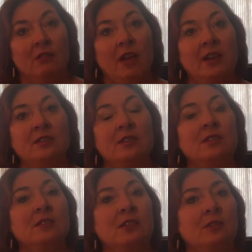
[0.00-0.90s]
as the
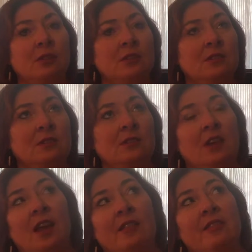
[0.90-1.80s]
seeress
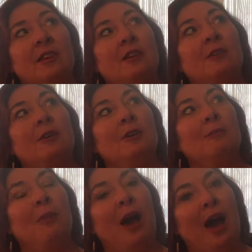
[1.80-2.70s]
and the
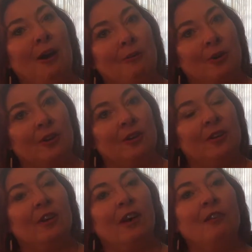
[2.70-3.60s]
power
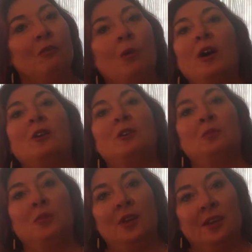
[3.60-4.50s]
of what
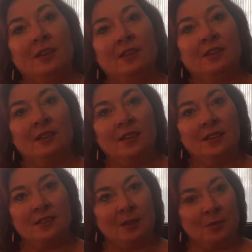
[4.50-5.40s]
could be
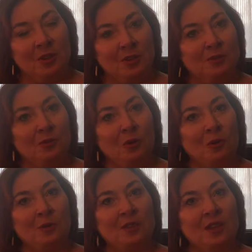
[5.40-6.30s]
in some of these
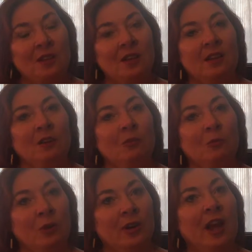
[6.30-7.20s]
forms that
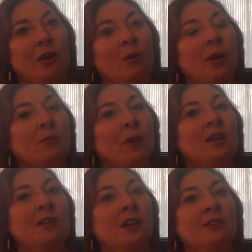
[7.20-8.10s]
we're not quite
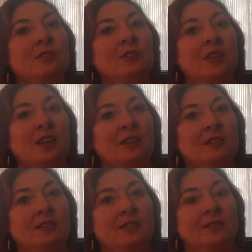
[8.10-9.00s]
ready to
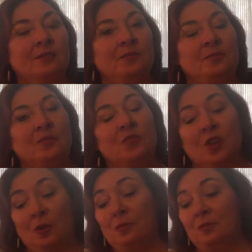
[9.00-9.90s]
understand.
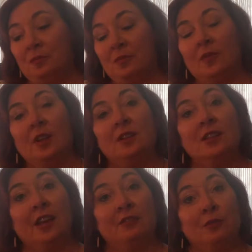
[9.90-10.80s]
So,
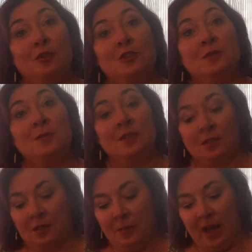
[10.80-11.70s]
Dion Fortune's
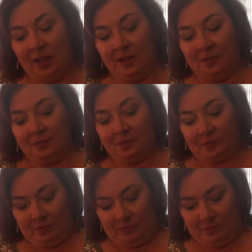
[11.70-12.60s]
Mystical Kabbalah.
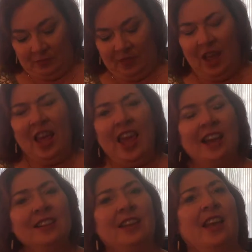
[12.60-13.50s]

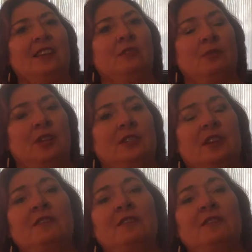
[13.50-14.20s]
Ellen Cannon Reed did a